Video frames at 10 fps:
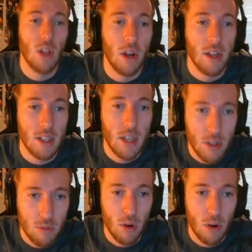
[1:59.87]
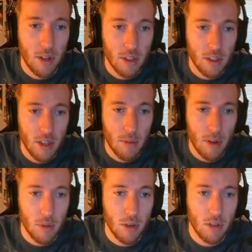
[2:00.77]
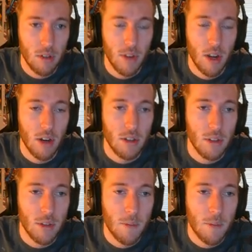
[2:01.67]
as each row has the same number of characters.